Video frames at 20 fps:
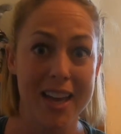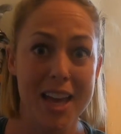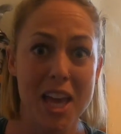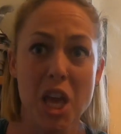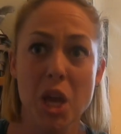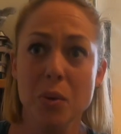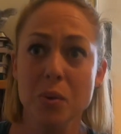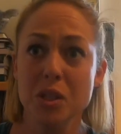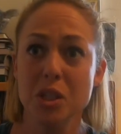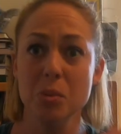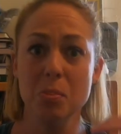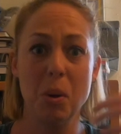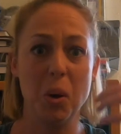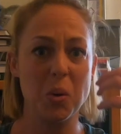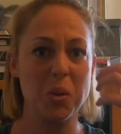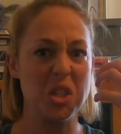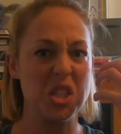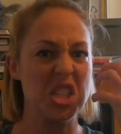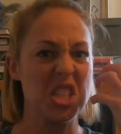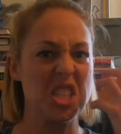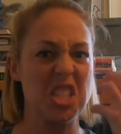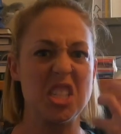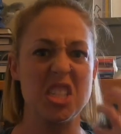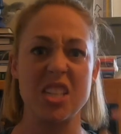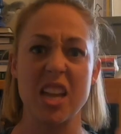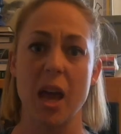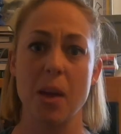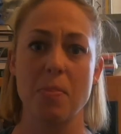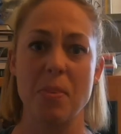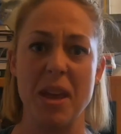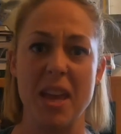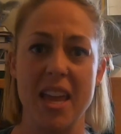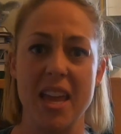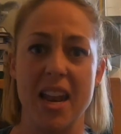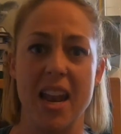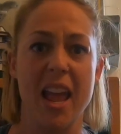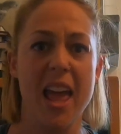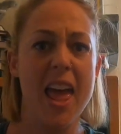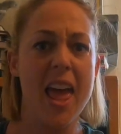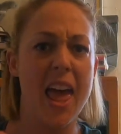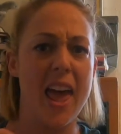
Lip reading: He was supposed to step in